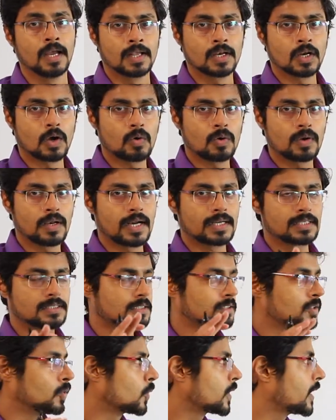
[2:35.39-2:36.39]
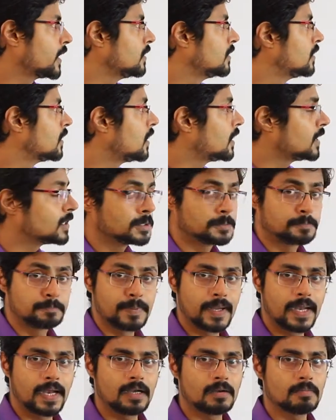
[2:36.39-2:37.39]
Now let's look at the
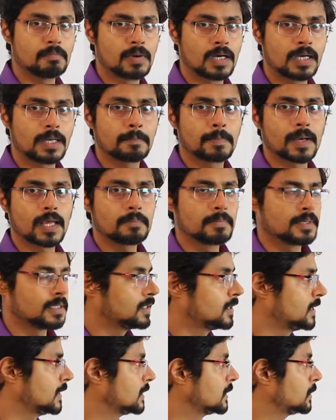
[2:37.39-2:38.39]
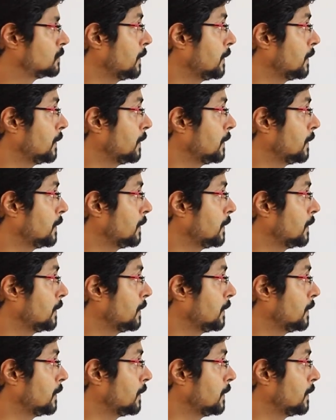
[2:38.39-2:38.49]
speed multiply method.